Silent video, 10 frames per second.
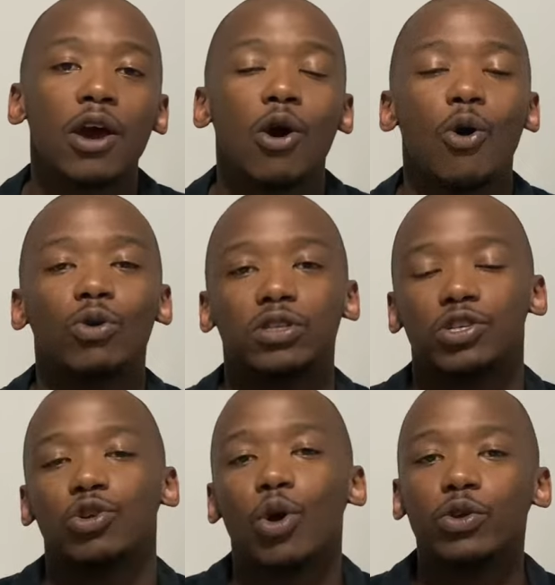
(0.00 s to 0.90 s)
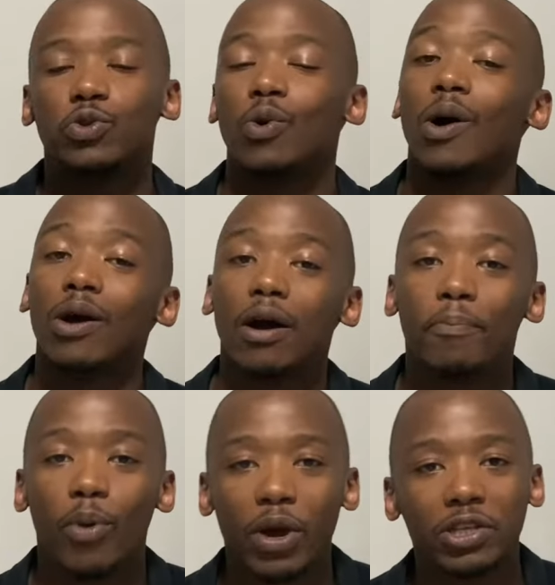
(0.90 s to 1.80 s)
or just grow it to a
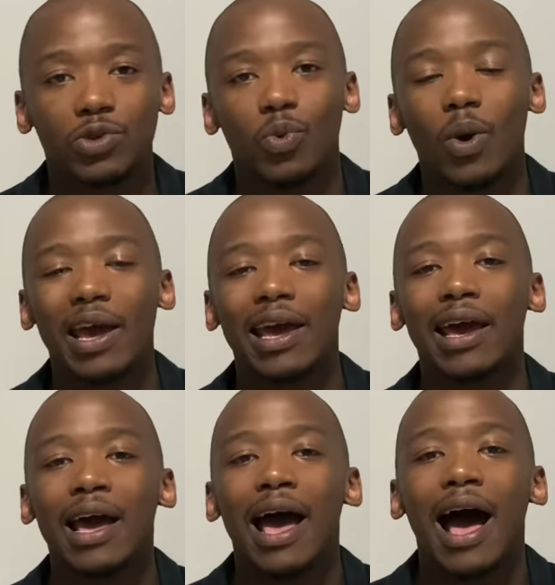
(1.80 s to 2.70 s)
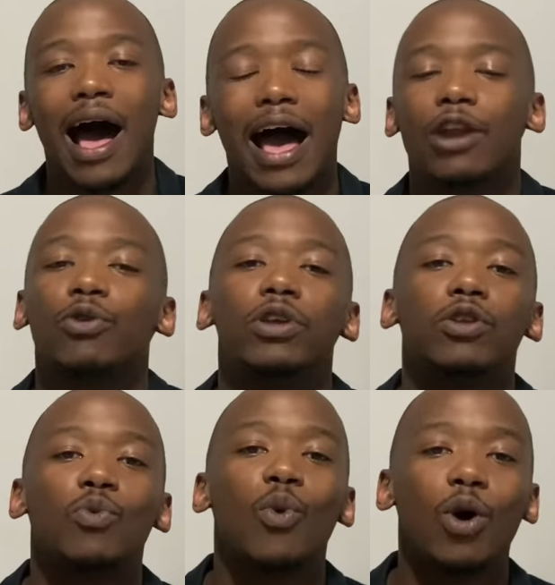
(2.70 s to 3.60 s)
point where I don't need to
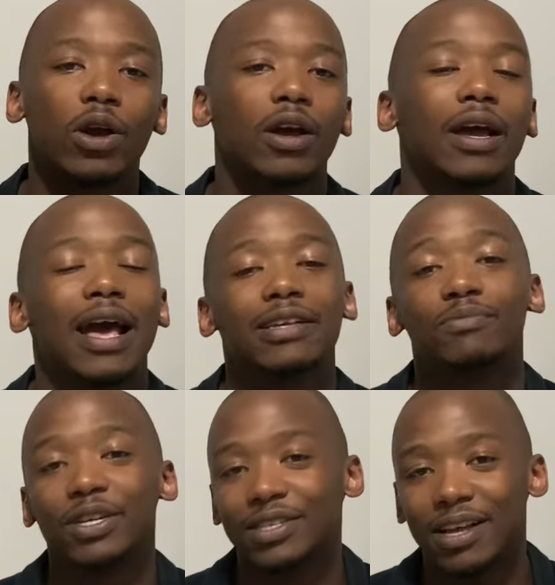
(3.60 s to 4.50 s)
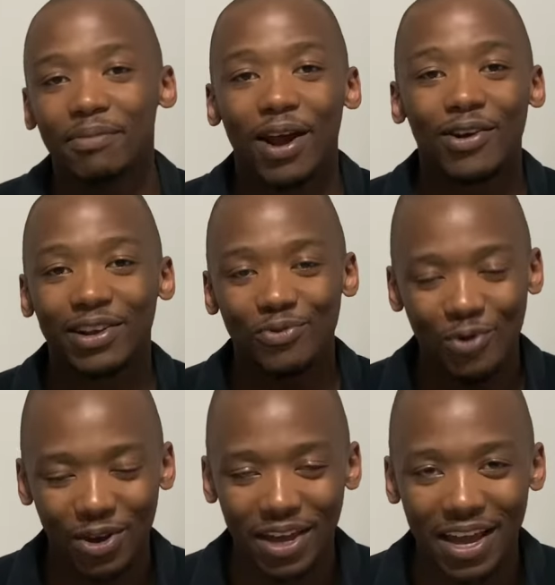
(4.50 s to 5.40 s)
work as much as I'm currently
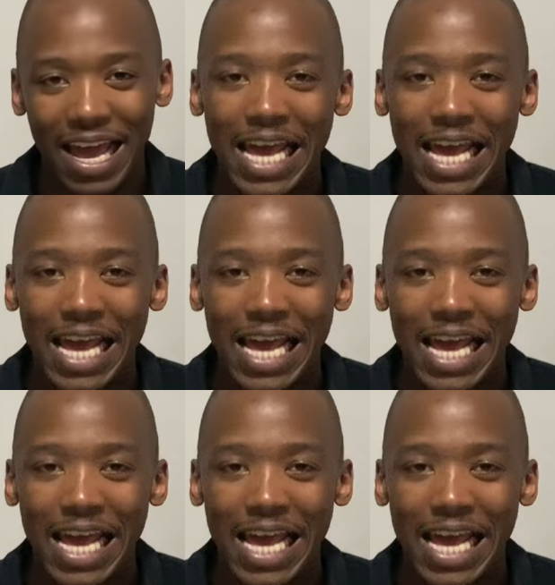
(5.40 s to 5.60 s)
working.